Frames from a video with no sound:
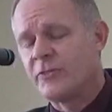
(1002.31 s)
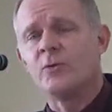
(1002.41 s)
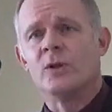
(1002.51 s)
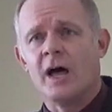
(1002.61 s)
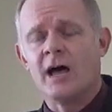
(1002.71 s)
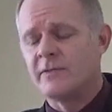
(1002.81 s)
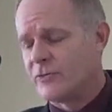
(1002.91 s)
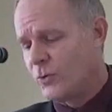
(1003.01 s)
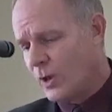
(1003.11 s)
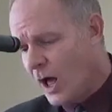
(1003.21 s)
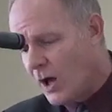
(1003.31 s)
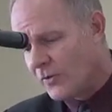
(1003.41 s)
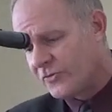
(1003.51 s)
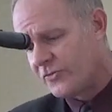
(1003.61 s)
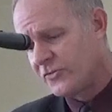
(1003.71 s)
through love and through
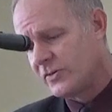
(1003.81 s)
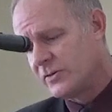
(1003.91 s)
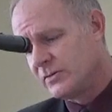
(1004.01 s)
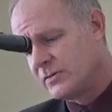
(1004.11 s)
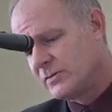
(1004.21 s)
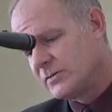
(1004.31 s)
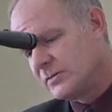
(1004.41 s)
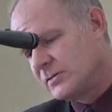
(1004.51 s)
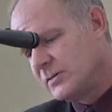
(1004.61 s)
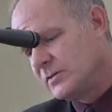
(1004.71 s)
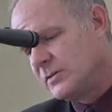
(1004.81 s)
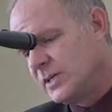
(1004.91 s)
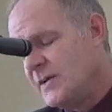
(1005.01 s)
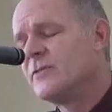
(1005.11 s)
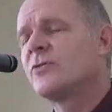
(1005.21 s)
loss,
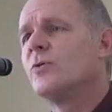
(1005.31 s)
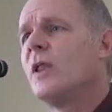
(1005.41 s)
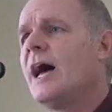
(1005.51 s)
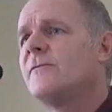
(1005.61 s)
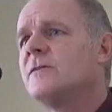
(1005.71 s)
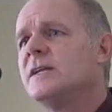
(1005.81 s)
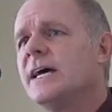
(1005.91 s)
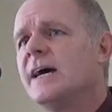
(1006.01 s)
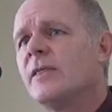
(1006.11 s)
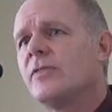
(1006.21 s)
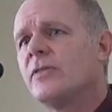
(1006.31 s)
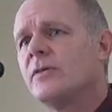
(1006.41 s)
even through life and death.